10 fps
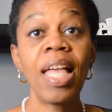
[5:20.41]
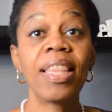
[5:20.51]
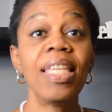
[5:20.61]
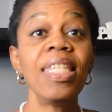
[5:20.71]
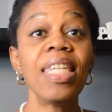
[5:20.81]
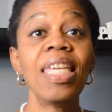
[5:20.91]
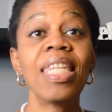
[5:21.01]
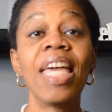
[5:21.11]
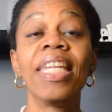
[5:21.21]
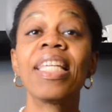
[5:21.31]
This is
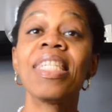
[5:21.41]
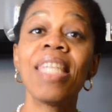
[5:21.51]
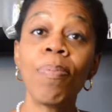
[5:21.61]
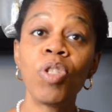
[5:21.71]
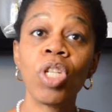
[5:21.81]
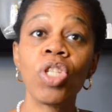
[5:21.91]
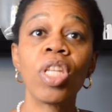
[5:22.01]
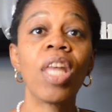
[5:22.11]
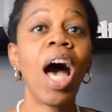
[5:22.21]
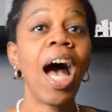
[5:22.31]
an exception to
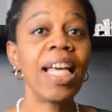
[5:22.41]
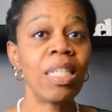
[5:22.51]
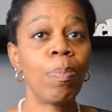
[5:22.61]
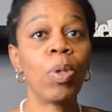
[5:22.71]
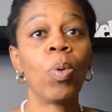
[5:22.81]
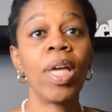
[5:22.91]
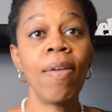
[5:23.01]
the Hospital